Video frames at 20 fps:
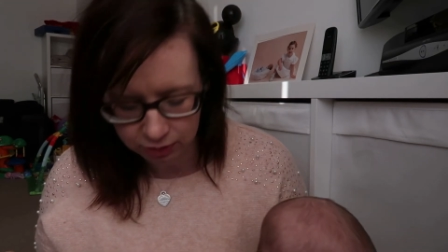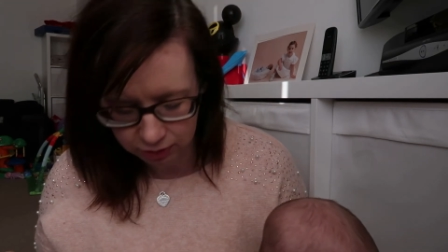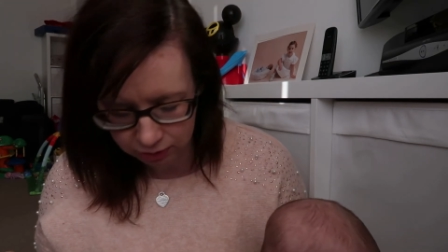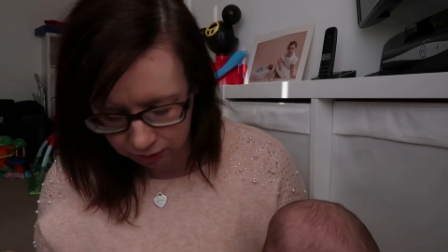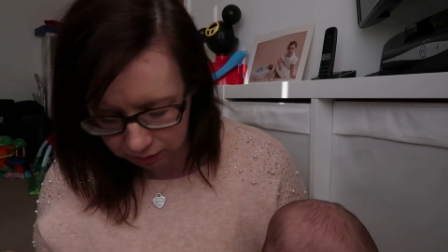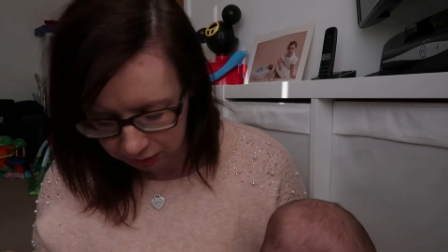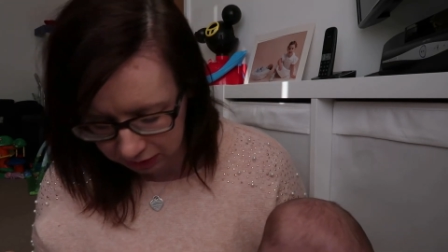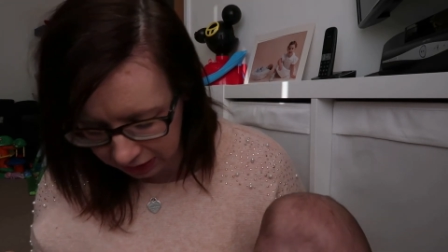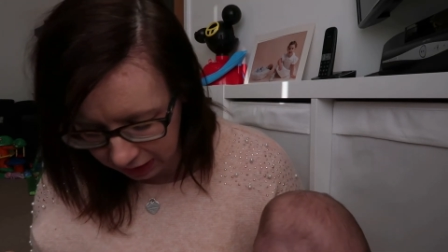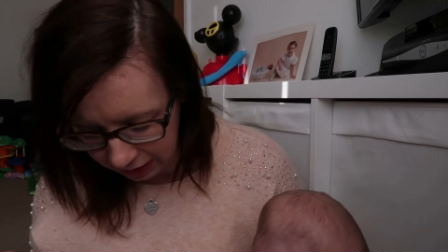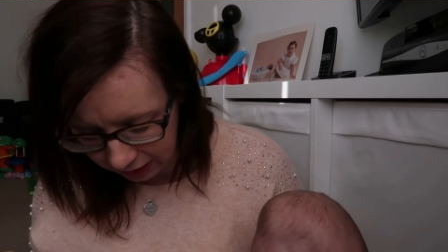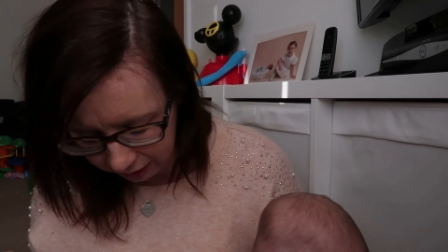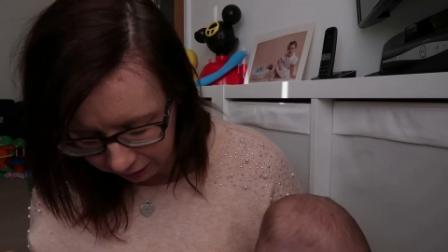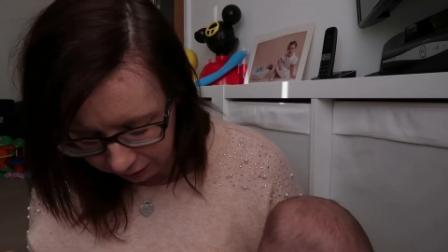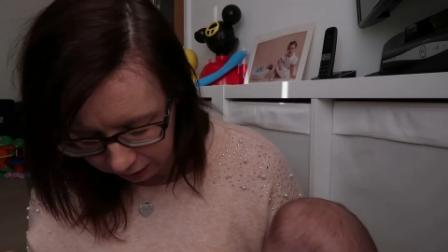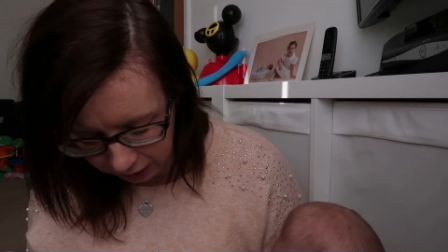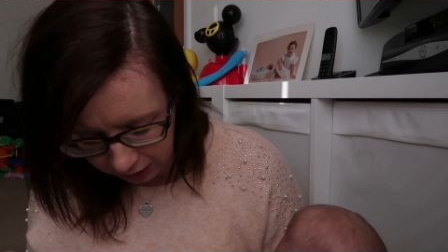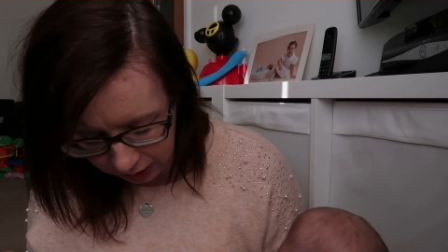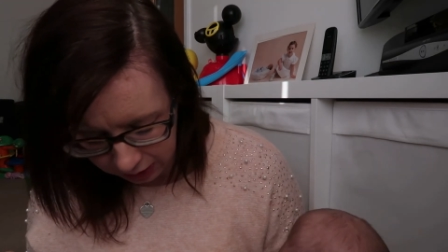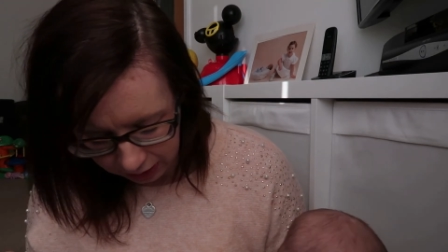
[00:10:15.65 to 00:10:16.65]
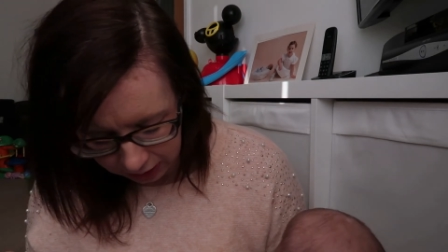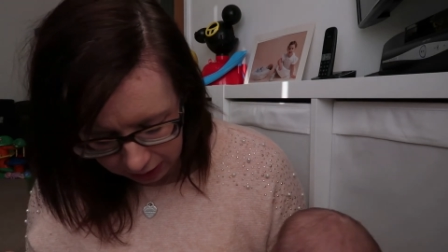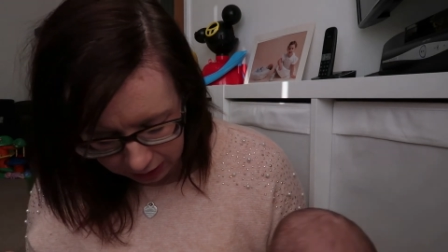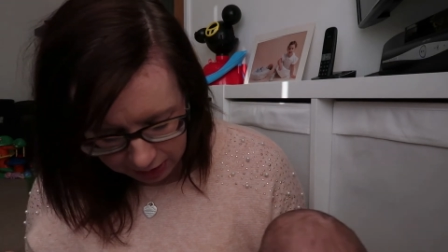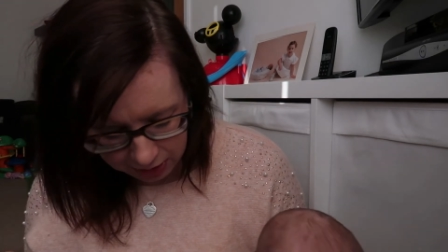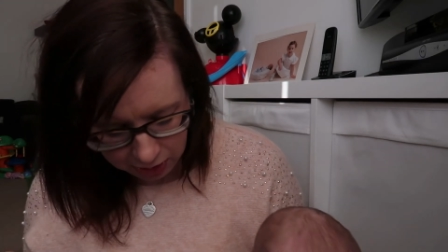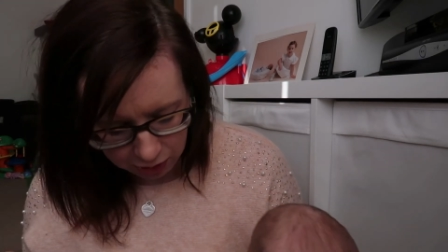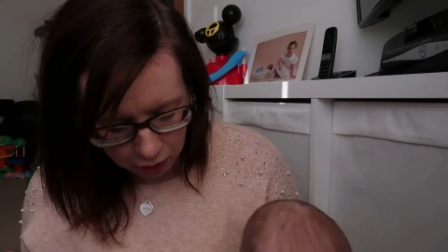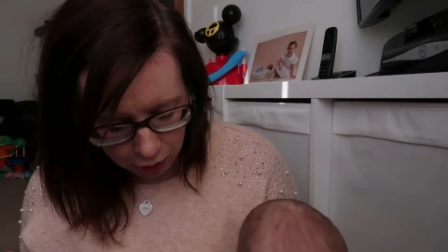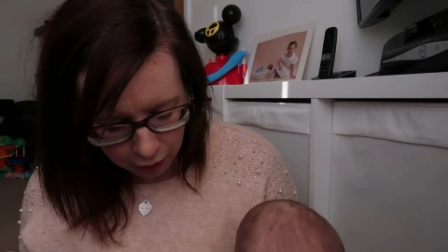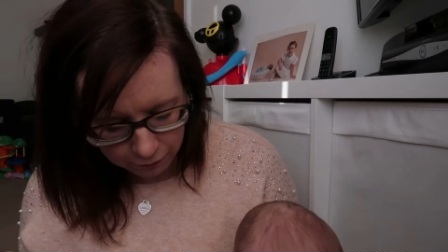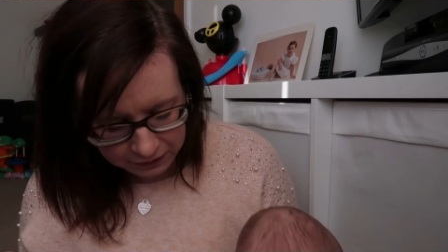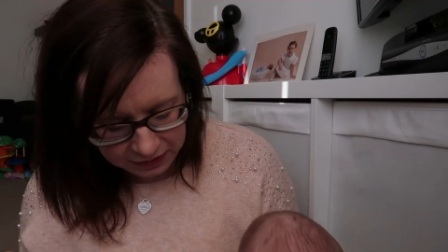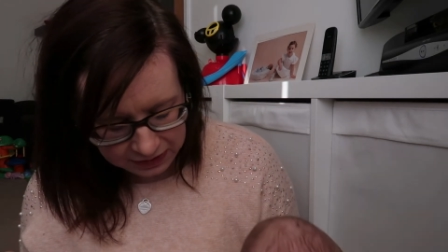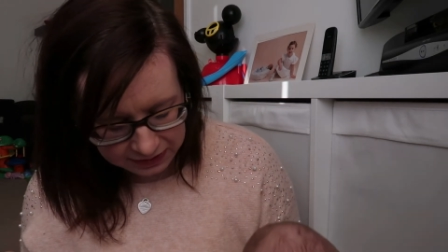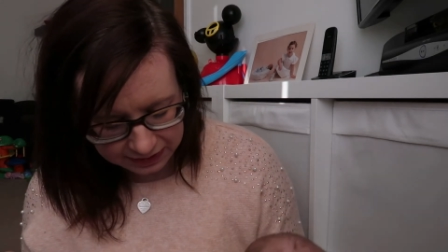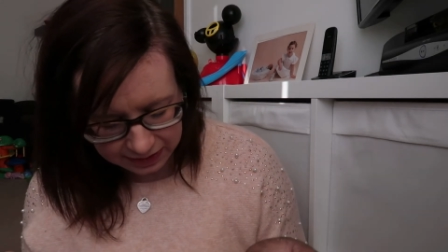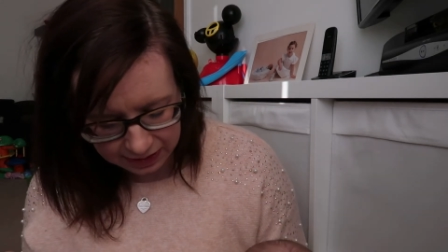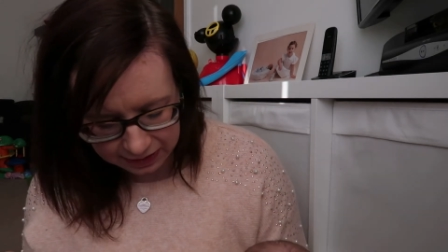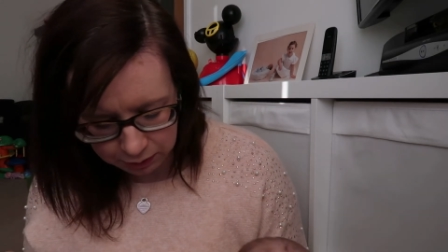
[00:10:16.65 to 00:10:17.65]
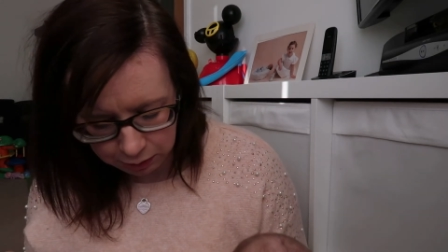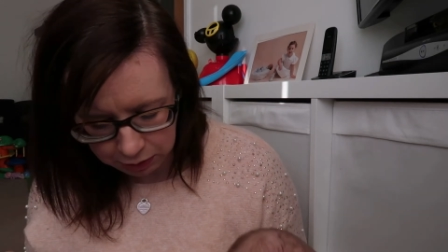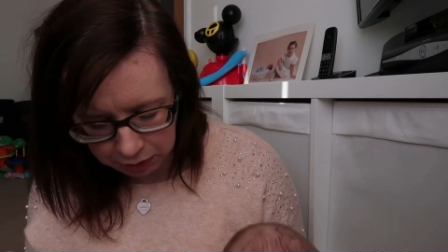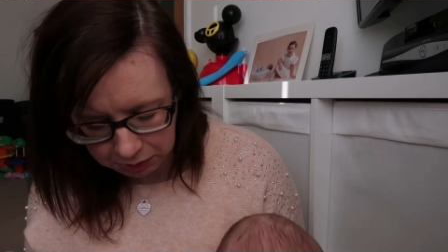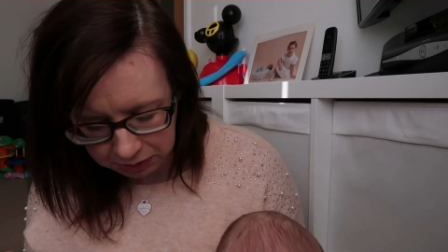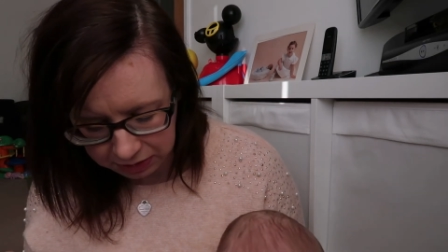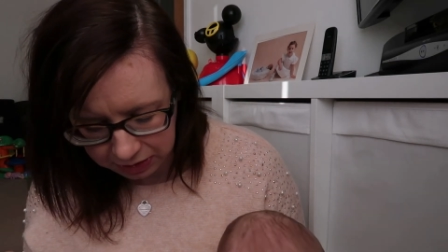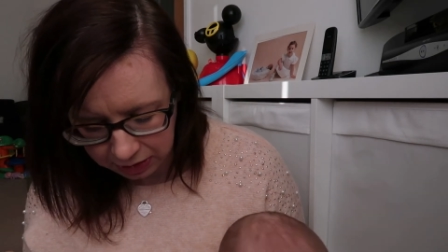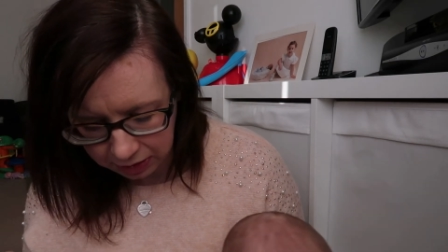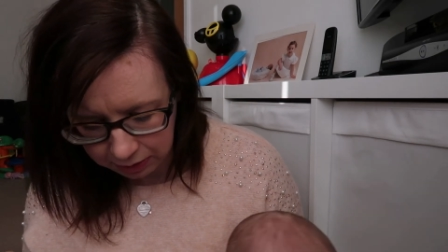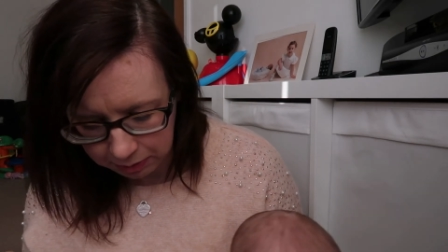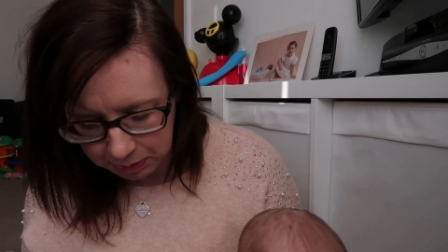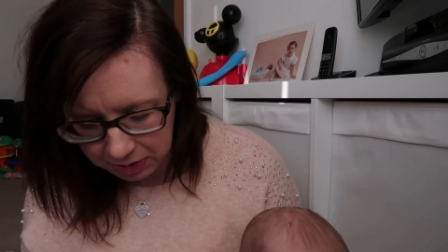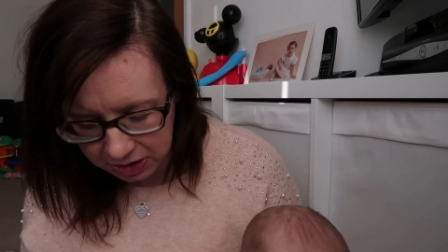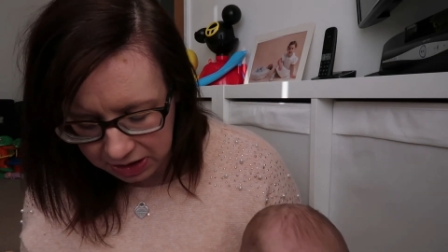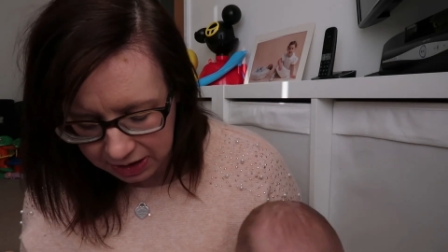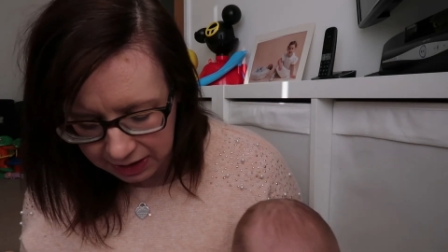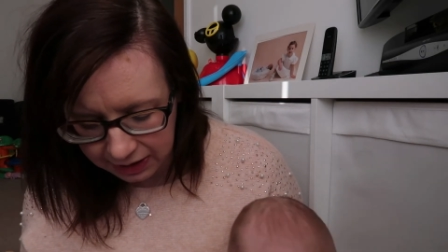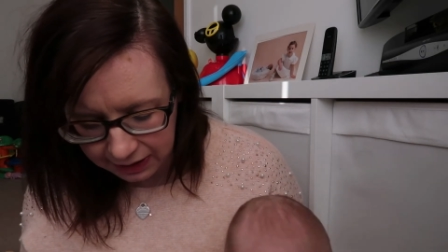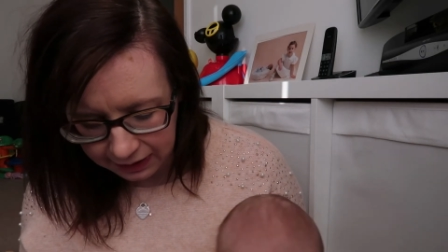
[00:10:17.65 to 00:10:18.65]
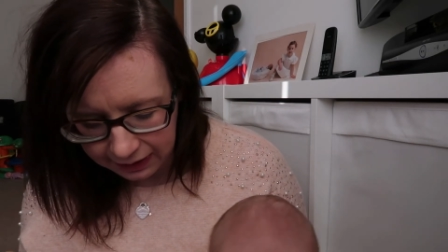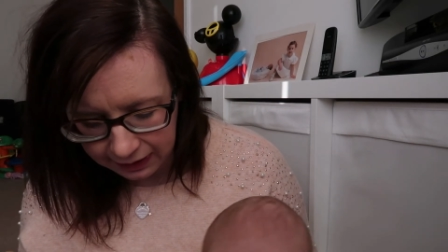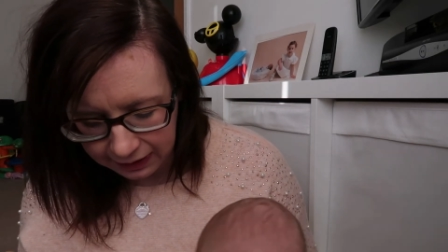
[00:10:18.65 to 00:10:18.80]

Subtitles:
so it's kind of obvious that's what he was going to be.